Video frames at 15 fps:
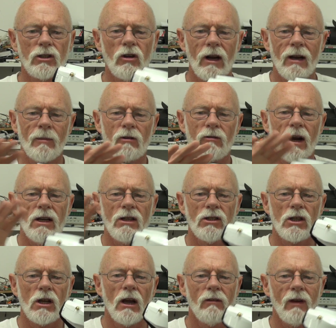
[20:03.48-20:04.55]
dynamic
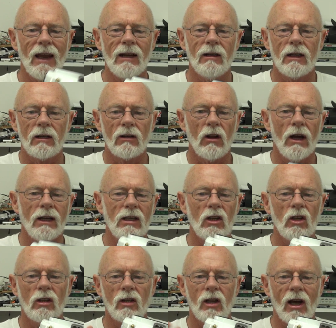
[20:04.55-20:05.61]
range for handling
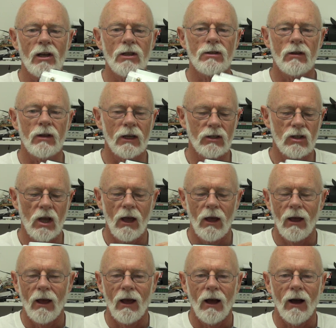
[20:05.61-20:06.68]
lighting and colors and things,
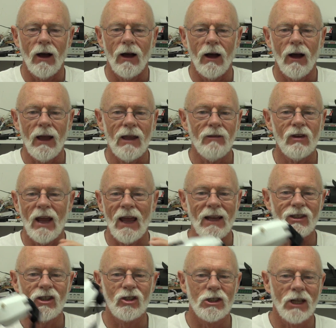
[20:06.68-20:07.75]
I haven't
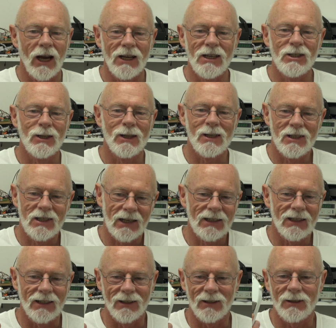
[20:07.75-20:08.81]
had to change the
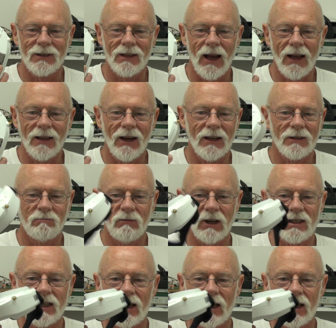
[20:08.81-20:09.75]
settings. I set